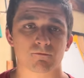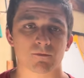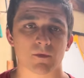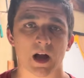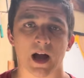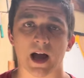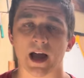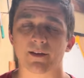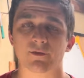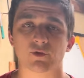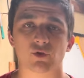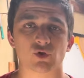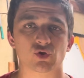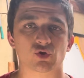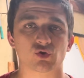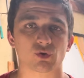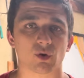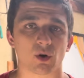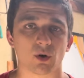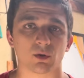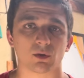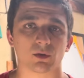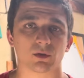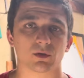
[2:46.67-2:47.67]
I have
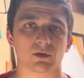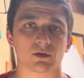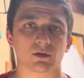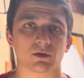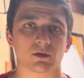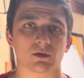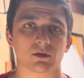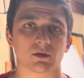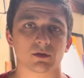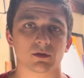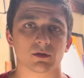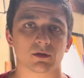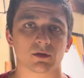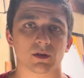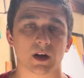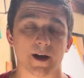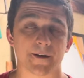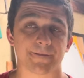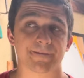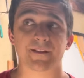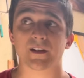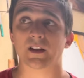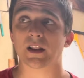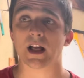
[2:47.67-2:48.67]
control. I
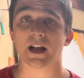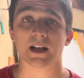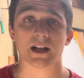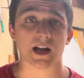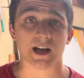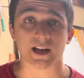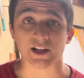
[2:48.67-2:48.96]
feel like I